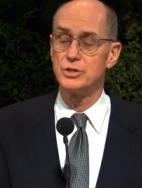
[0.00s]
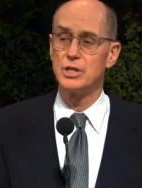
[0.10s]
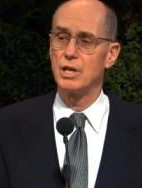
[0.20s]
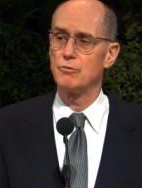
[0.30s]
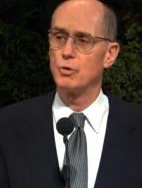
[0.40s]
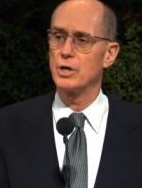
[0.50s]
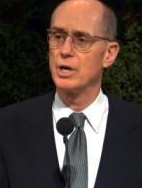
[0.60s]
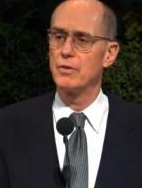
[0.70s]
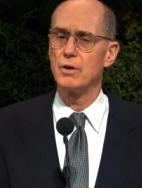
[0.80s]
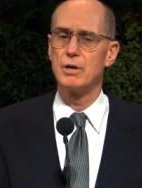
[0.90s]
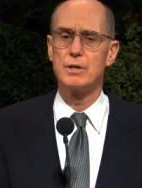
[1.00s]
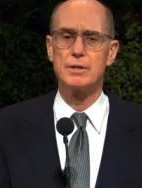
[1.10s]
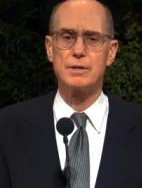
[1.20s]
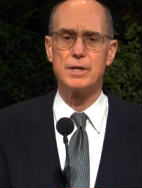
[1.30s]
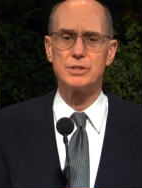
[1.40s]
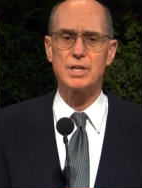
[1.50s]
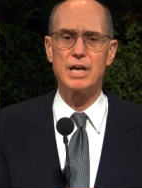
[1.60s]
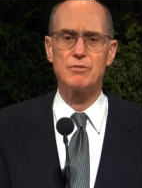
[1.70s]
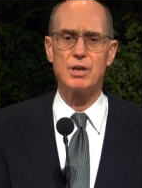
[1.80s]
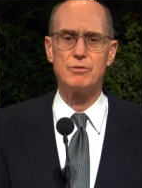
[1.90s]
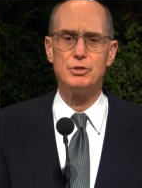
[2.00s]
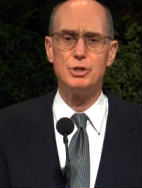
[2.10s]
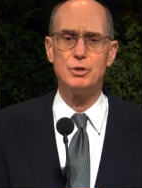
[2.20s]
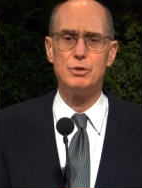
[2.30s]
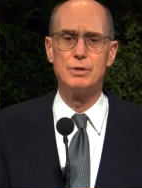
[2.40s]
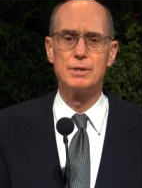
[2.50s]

ye love one another as I have loved you.